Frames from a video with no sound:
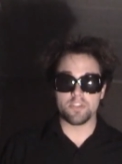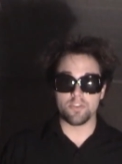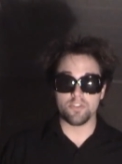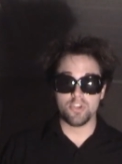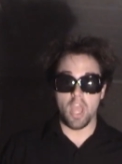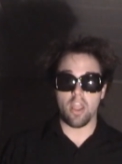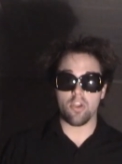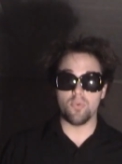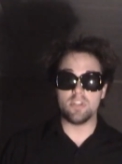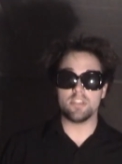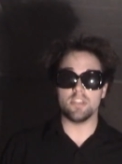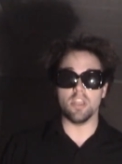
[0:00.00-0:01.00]
Mr. Jack
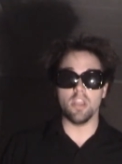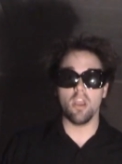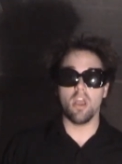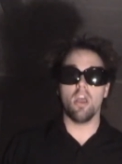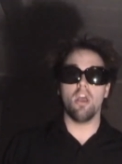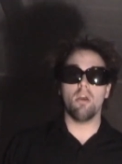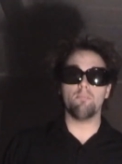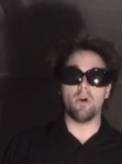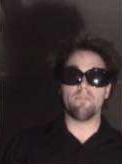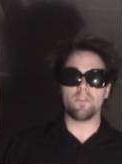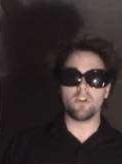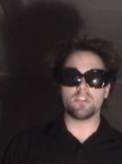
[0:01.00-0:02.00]
Quincey.
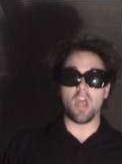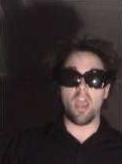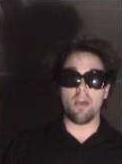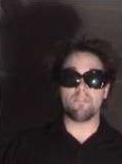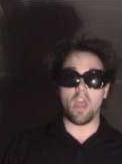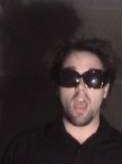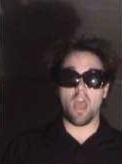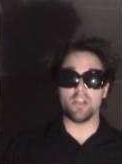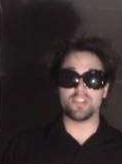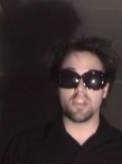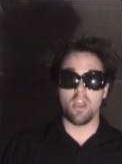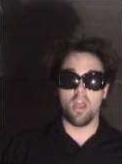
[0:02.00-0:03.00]
But first, I have to
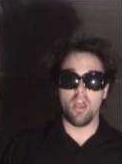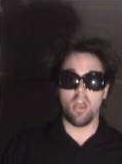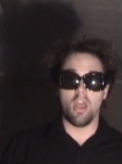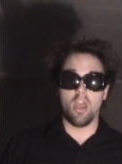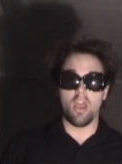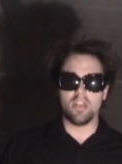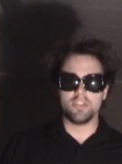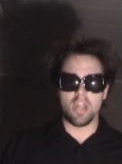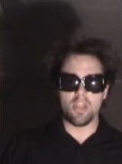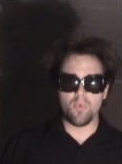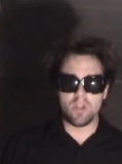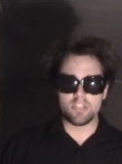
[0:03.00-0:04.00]
ask Has
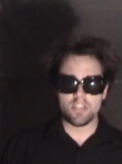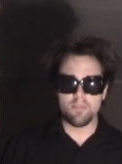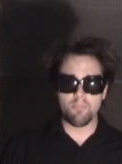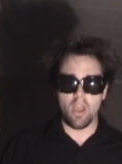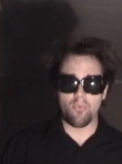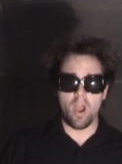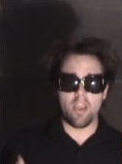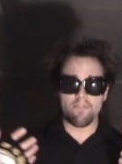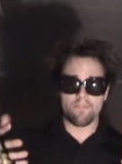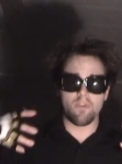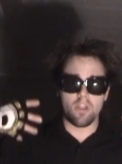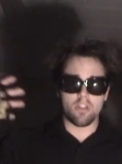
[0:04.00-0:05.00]
anyone seen my
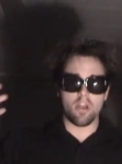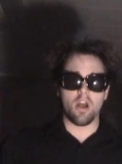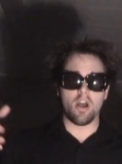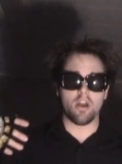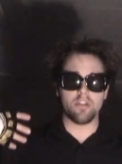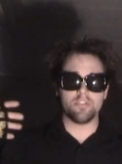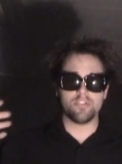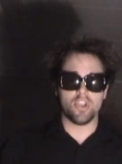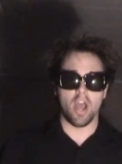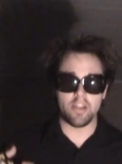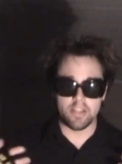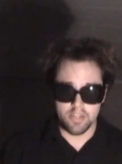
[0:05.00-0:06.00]
wife, uh,
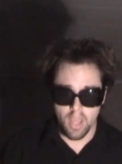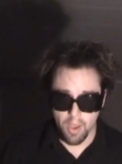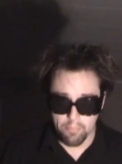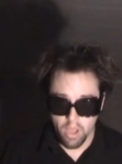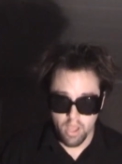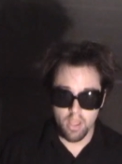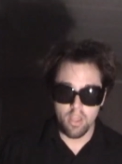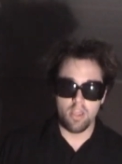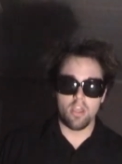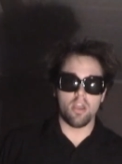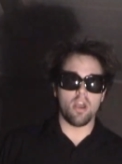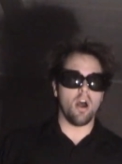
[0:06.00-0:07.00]
Johnny Depp?
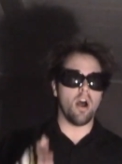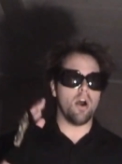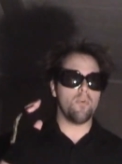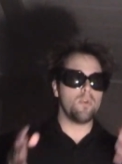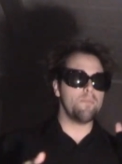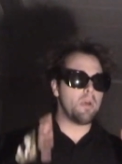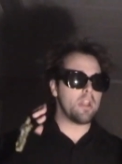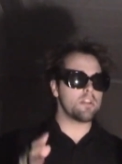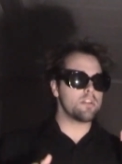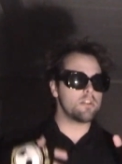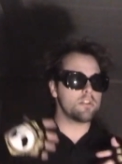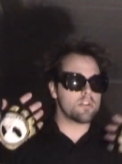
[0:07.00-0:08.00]
Uh, we've
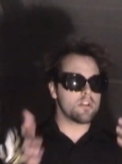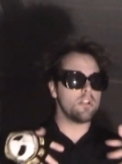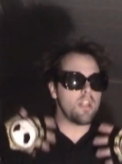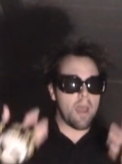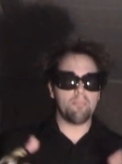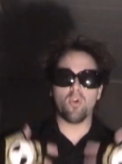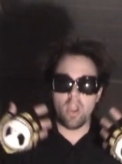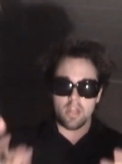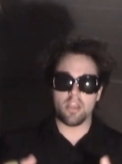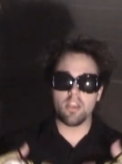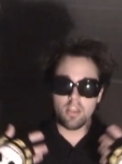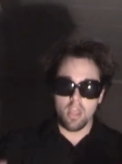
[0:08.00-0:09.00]
been
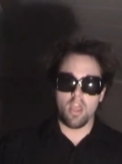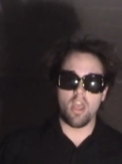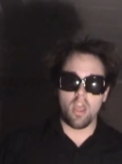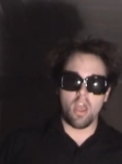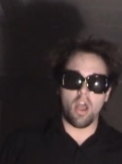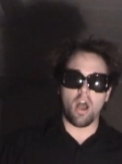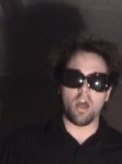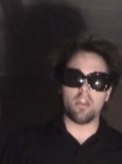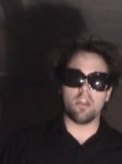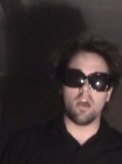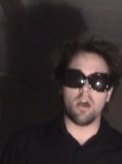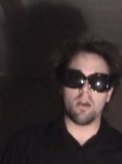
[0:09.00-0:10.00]
collaborating
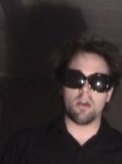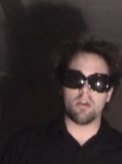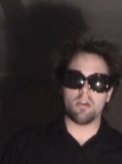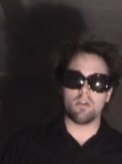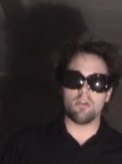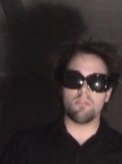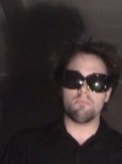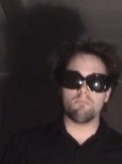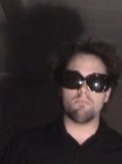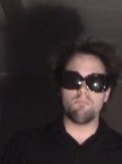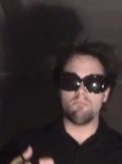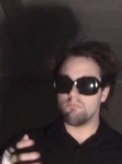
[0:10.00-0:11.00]
on,
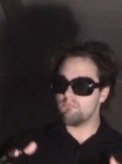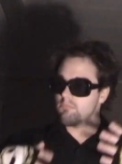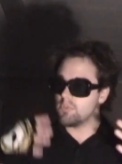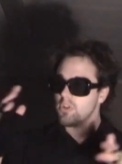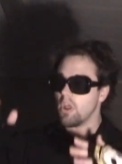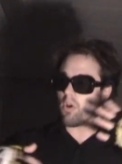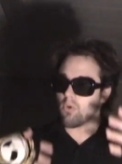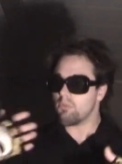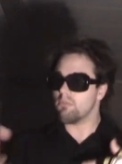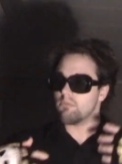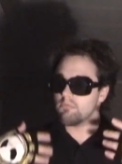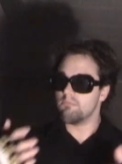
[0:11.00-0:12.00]
uh, you
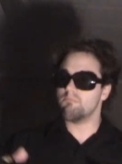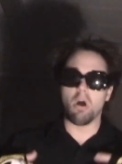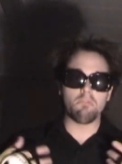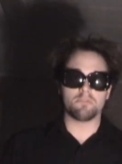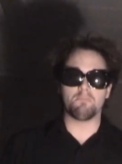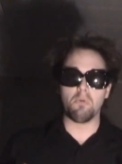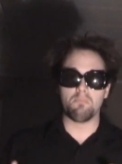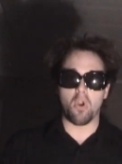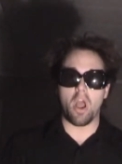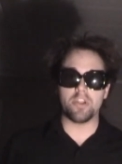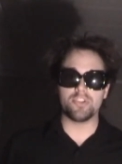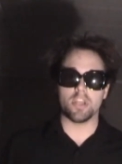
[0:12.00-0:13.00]
know, multiple
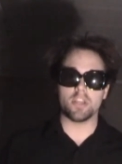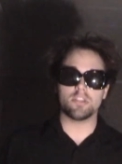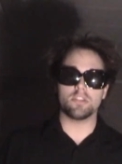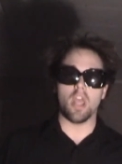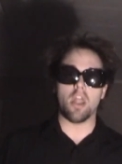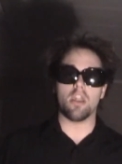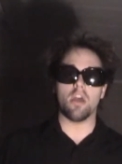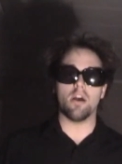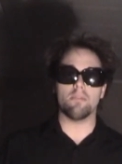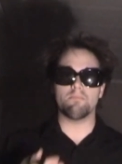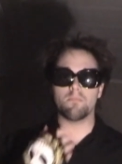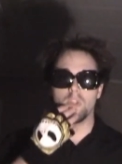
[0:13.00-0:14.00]
projects and,
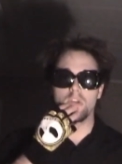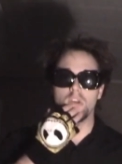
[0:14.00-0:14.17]
um,